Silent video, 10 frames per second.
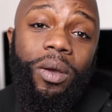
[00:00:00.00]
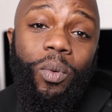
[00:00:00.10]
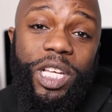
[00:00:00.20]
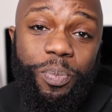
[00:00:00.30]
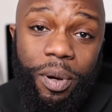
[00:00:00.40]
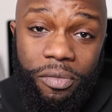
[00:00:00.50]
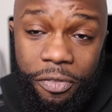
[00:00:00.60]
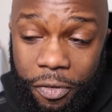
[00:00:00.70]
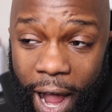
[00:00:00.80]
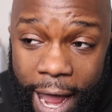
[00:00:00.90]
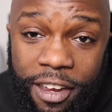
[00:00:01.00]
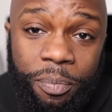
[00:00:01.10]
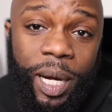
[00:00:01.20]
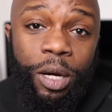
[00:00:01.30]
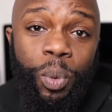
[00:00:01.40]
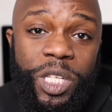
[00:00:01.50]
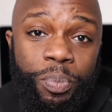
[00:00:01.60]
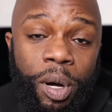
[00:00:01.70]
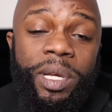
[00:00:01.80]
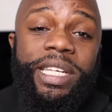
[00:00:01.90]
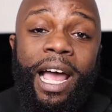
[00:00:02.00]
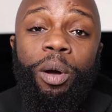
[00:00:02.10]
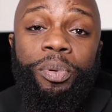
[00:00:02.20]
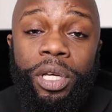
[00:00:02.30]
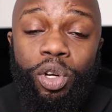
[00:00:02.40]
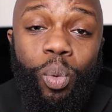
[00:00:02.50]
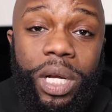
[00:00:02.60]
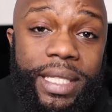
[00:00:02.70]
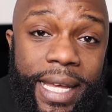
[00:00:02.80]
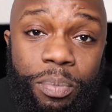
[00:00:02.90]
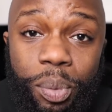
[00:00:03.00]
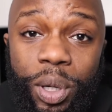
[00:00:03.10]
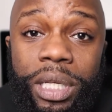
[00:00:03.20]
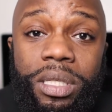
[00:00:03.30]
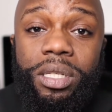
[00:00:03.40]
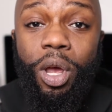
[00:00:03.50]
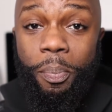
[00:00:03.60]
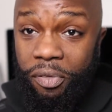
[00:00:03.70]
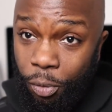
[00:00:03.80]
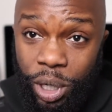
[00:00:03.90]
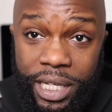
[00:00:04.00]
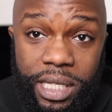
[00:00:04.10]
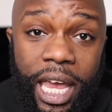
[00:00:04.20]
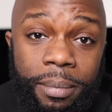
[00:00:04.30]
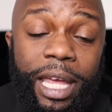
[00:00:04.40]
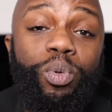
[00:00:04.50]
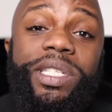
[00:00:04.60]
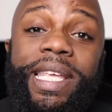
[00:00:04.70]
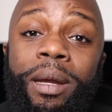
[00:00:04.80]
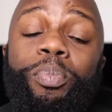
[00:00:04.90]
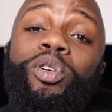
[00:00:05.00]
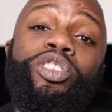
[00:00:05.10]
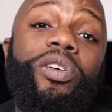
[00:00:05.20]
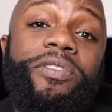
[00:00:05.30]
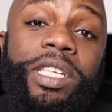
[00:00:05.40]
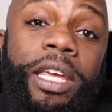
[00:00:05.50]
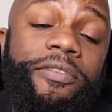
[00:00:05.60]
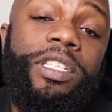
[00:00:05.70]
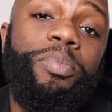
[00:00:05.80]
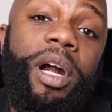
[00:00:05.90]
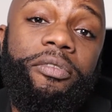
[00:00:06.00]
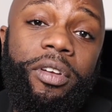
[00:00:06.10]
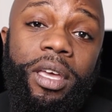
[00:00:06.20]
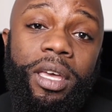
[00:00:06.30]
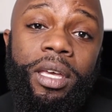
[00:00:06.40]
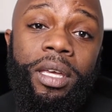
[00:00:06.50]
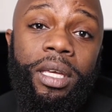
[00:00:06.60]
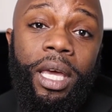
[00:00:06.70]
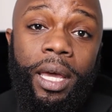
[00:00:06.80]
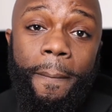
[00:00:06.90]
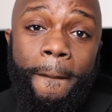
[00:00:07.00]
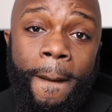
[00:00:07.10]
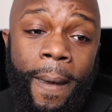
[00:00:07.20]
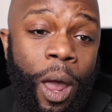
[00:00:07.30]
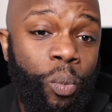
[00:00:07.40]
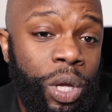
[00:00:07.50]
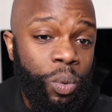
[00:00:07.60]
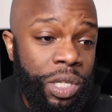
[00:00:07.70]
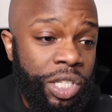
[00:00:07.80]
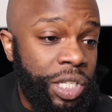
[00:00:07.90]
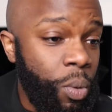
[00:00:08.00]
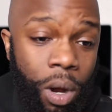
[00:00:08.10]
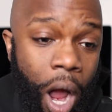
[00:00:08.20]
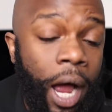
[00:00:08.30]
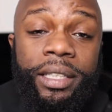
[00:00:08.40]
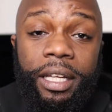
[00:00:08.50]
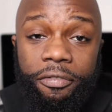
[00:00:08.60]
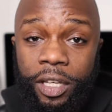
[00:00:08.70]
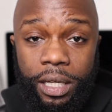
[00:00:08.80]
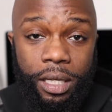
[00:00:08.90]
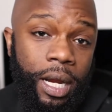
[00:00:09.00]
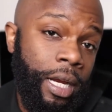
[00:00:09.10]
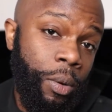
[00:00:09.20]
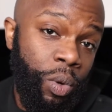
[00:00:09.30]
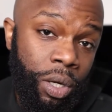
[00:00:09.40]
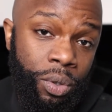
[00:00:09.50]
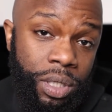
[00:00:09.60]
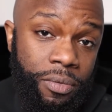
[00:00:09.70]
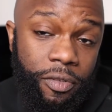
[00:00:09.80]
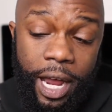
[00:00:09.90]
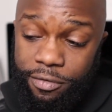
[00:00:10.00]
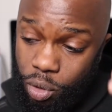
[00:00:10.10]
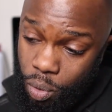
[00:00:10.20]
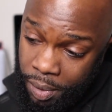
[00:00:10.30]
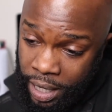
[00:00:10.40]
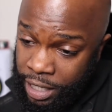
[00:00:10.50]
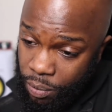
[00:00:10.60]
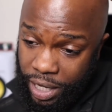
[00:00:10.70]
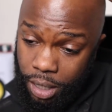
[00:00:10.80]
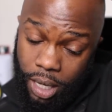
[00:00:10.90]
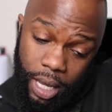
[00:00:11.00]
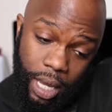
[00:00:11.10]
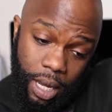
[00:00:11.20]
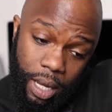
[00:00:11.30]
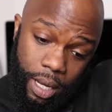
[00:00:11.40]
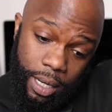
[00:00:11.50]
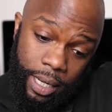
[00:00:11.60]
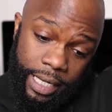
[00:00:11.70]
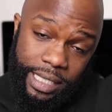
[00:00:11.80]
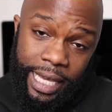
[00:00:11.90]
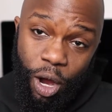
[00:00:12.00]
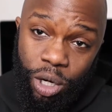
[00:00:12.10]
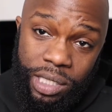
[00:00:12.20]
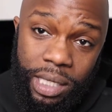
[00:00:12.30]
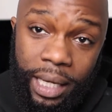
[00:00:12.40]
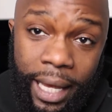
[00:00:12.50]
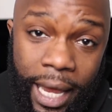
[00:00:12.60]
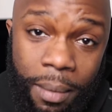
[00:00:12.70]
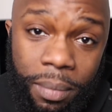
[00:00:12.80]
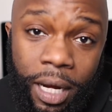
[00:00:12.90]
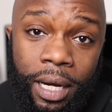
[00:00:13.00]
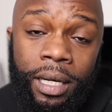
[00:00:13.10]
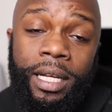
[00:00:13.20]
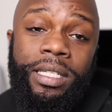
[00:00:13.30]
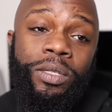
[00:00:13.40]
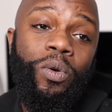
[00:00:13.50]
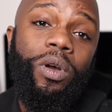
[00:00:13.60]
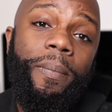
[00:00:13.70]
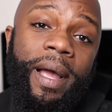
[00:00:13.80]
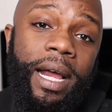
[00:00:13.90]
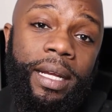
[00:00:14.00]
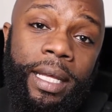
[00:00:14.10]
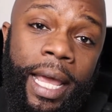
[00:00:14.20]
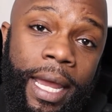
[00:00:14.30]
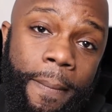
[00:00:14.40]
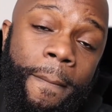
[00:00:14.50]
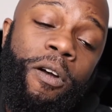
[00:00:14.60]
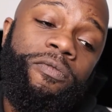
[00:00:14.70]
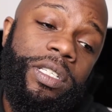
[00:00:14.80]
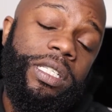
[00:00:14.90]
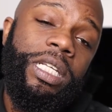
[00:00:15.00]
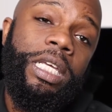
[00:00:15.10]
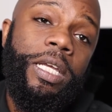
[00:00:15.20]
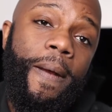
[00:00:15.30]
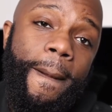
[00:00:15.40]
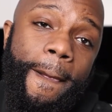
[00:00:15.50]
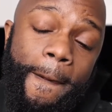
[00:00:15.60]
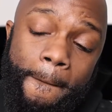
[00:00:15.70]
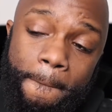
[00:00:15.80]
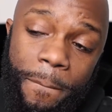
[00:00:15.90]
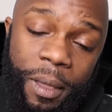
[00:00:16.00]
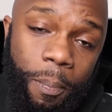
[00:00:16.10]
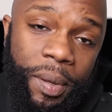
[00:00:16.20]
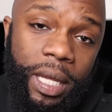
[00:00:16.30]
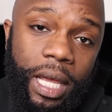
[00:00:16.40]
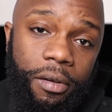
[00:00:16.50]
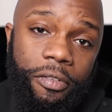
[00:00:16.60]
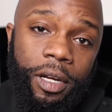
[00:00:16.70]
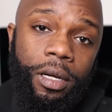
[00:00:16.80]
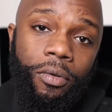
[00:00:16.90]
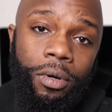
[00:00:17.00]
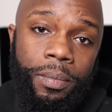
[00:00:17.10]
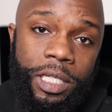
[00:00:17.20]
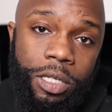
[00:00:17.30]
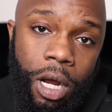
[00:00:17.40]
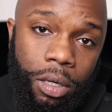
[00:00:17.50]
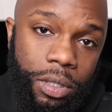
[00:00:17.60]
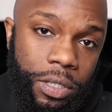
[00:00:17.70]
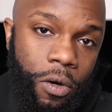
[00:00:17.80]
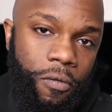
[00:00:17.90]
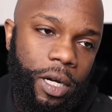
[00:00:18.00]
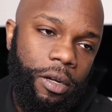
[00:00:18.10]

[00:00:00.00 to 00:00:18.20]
West Brom 5, blood. West Bromwich Albion, who had 10 points. Before this game, they was 10 points off safety, bruv. Yeah? And was undefeated, and then we're losing 5-2. But anyway, let's get on to the game, blood. Let's talk about the game. Obviously, the big elephant in the room is Thiago Silva.